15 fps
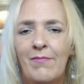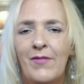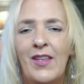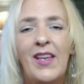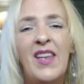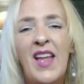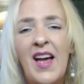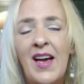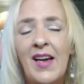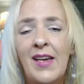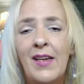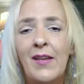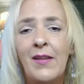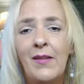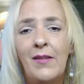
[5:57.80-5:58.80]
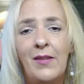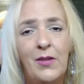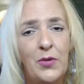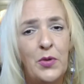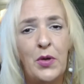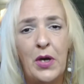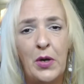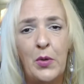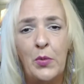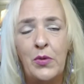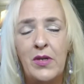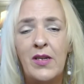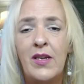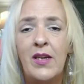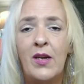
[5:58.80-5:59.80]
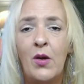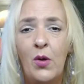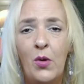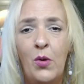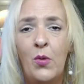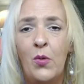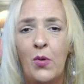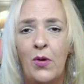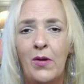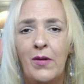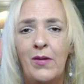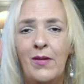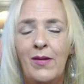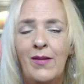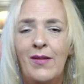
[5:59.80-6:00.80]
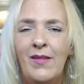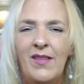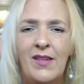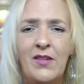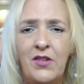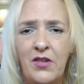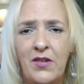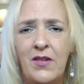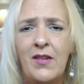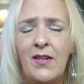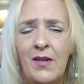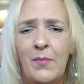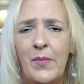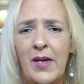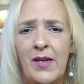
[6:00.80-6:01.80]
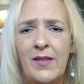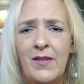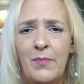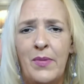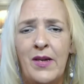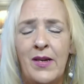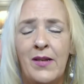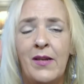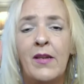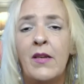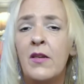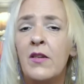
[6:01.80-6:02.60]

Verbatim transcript: the lying little gold digging whore that shit a man's bed, an